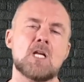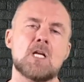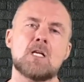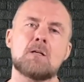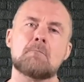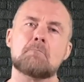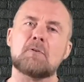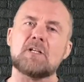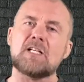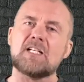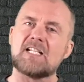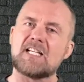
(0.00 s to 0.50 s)

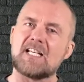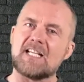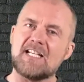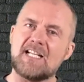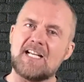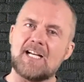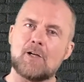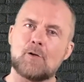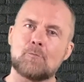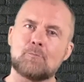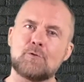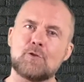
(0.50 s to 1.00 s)
But it can
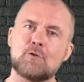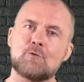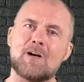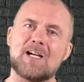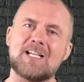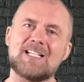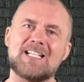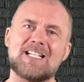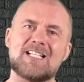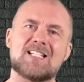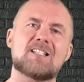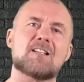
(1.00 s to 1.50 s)
help you
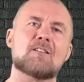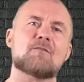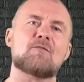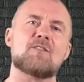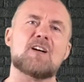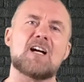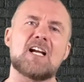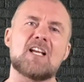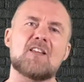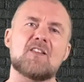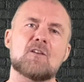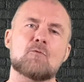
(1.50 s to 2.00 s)

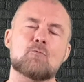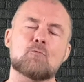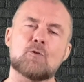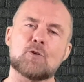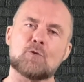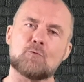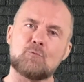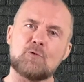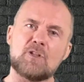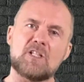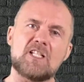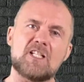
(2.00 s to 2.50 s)
identify that
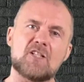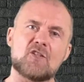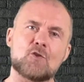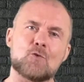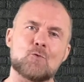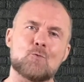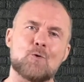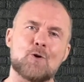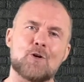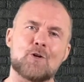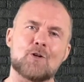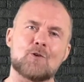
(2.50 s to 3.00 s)
what we need to
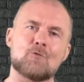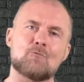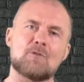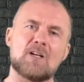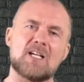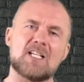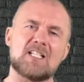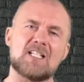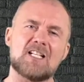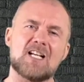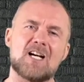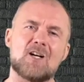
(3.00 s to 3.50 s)
work on
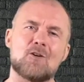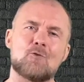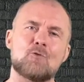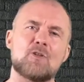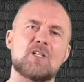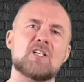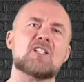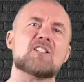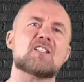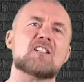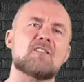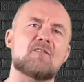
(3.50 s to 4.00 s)
right now
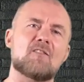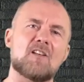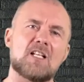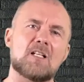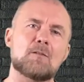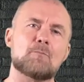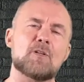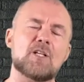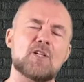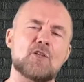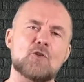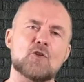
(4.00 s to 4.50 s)
is
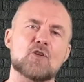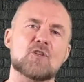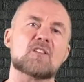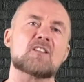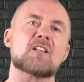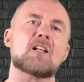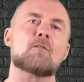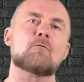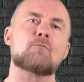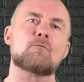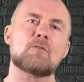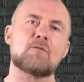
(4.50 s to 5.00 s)
developing your
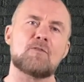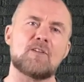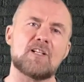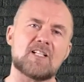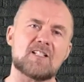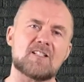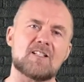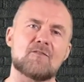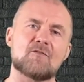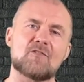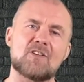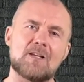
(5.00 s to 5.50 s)

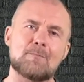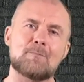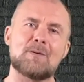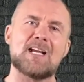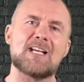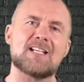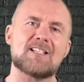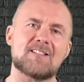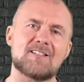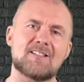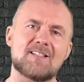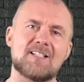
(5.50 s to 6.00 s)
self-reflective
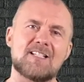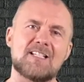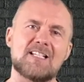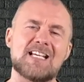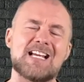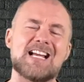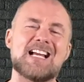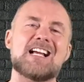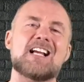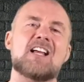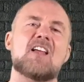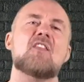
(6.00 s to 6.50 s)
capacity.
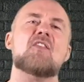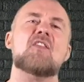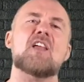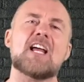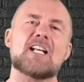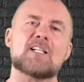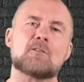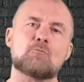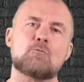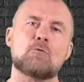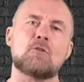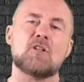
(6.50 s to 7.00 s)

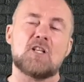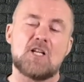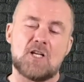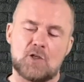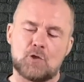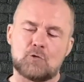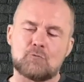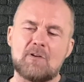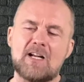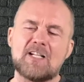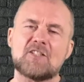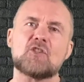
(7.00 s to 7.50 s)
That will
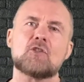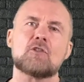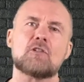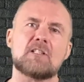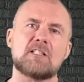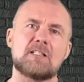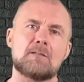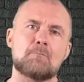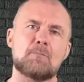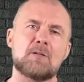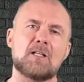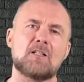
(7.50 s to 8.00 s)

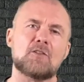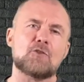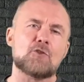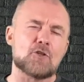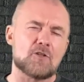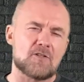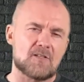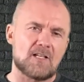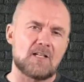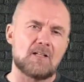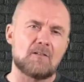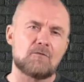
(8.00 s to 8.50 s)
gradually build your
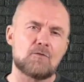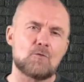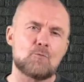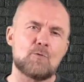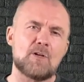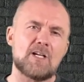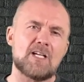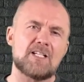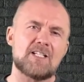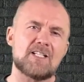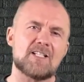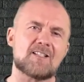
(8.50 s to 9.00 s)

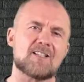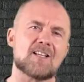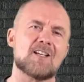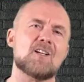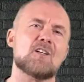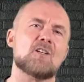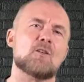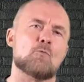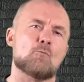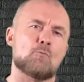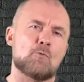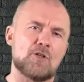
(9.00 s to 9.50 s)
self-awareness.
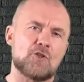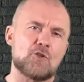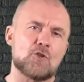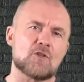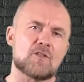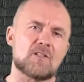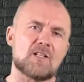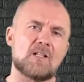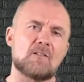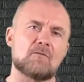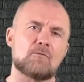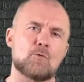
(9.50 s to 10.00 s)
With your
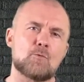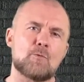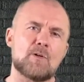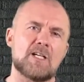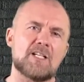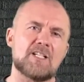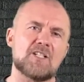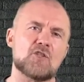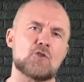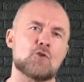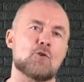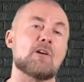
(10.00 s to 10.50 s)

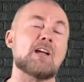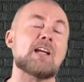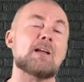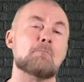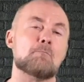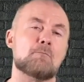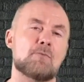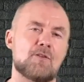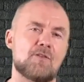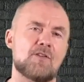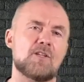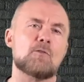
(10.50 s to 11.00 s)
self-awareness, your
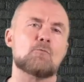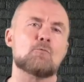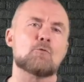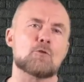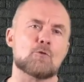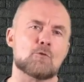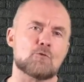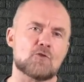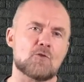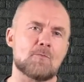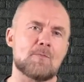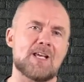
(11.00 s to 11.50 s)
empathy would
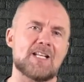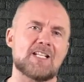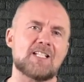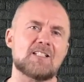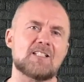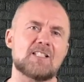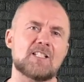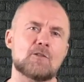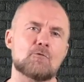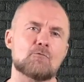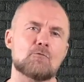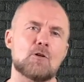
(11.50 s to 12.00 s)

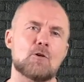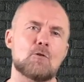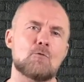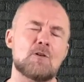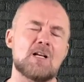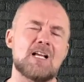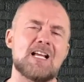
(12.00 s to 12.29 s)
automatically grow.